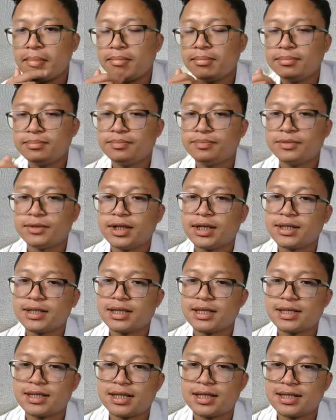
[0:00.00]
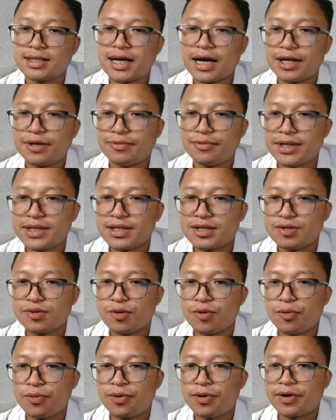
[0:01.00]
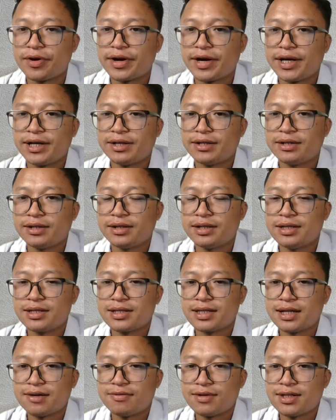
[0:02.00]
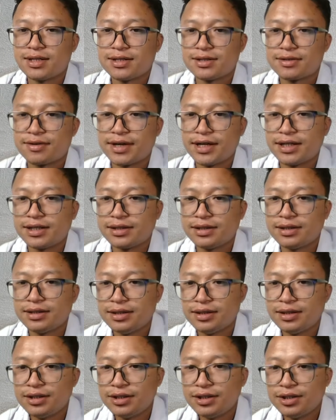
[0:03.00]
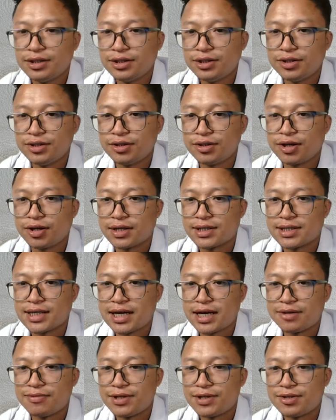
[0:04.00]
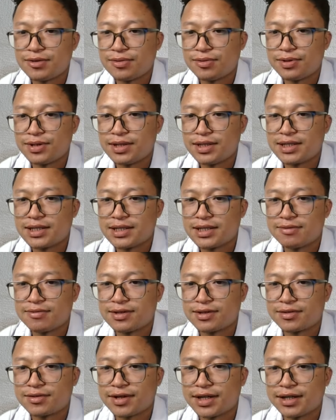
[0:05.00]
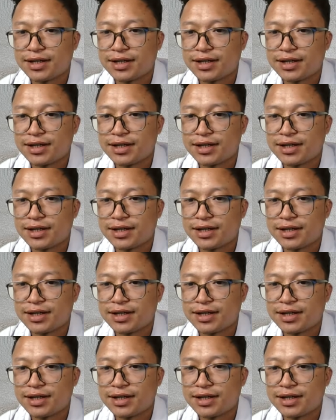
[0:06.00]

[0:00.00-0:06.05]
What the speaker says: This is the sideways zone. All right, this levels, right, you got a sideways zone in this levels, right?